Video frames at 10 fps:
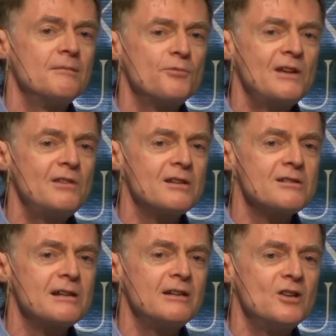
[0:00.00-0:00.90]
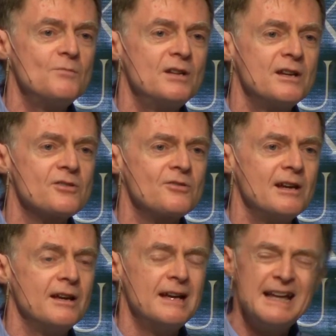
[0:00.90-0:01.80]
previously in human
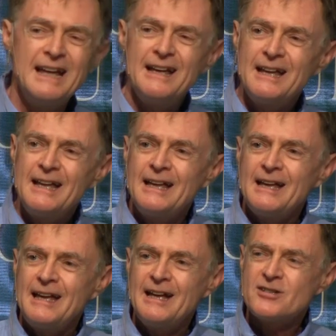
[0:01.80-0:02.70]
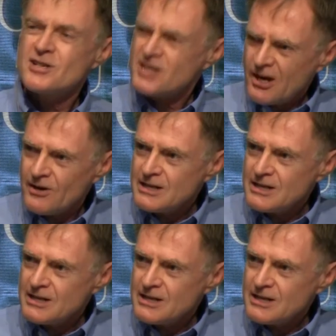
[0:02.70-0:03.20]
history. It's a scary